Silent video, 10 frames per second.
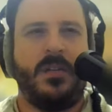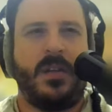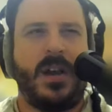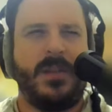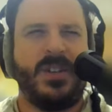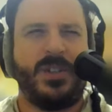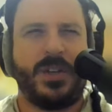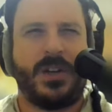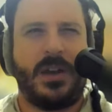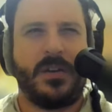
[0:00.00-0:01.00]
I'm in
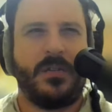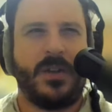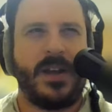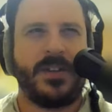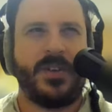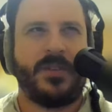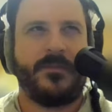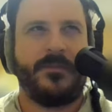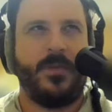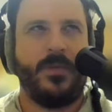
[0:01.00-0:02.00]
Chicago, and I actually have
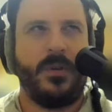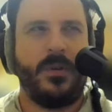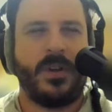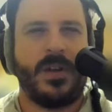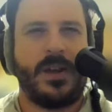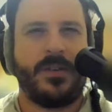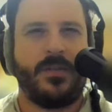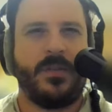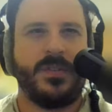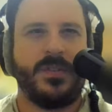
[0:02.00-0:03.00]
4
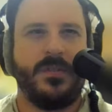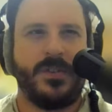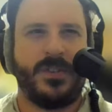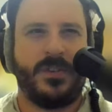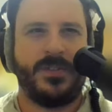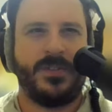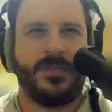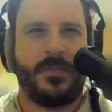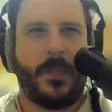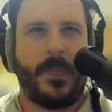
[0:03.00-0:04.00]
categories of results.
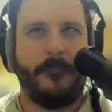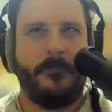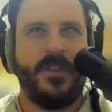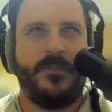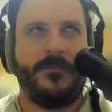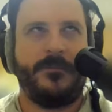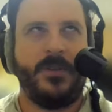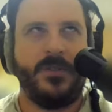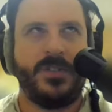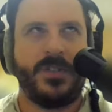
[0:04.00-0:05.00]
The
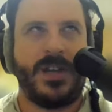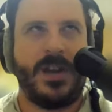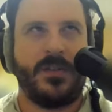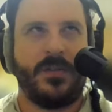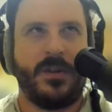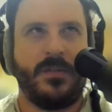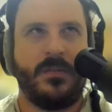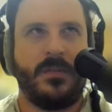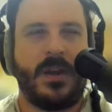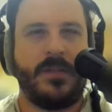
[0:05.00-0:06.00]
first category,
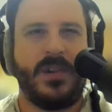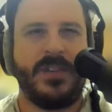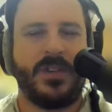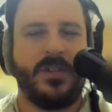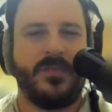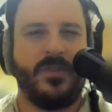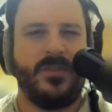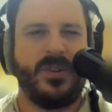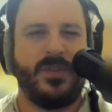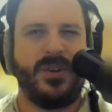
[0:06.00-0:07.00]
I pressed confirm,
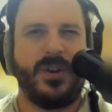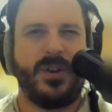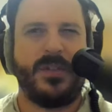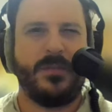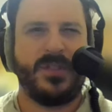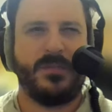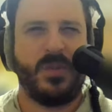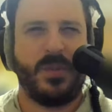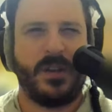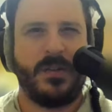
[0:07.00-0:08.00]
and you heard nothing was
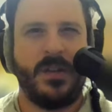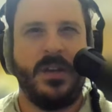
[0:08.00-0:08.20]
spoken.